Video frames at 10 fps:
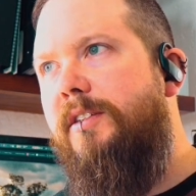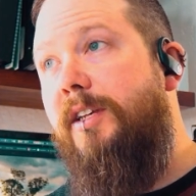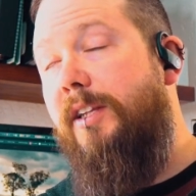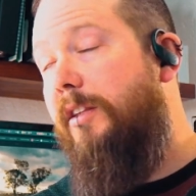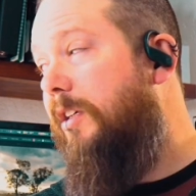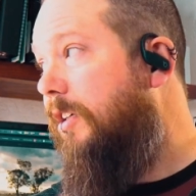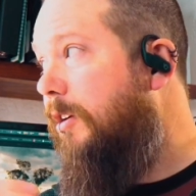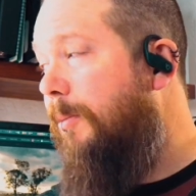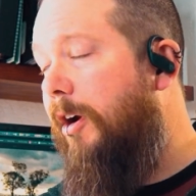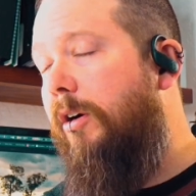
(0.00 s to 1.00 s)
get the
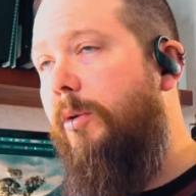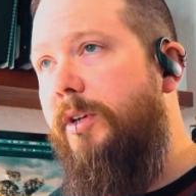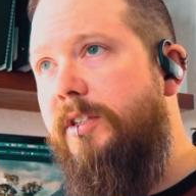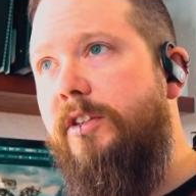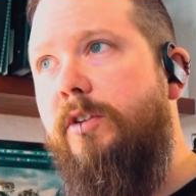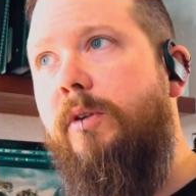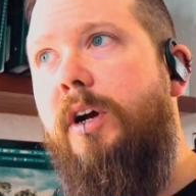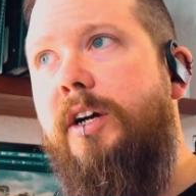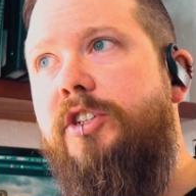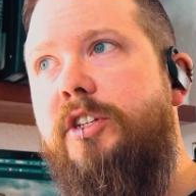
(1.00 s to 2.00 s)
Camaro into the
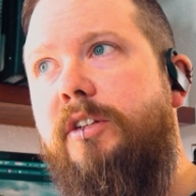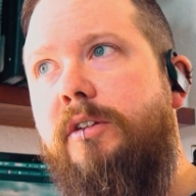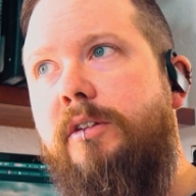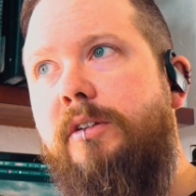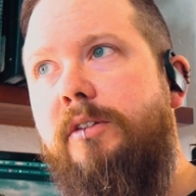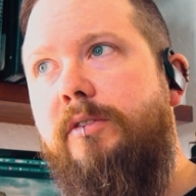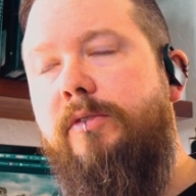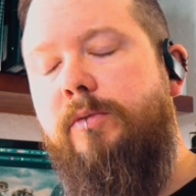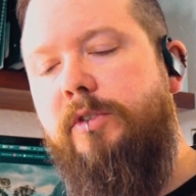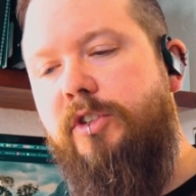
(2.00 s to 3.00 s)
garage here
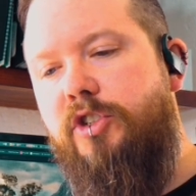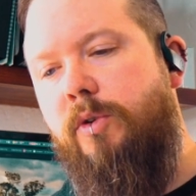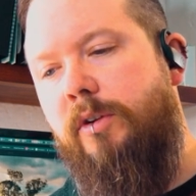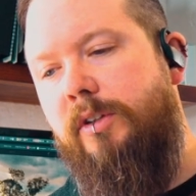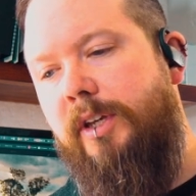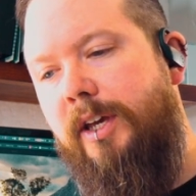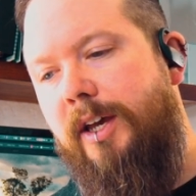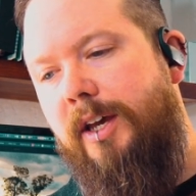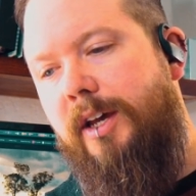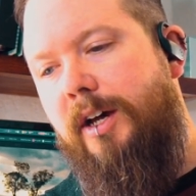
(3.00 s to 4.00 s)
really shortly.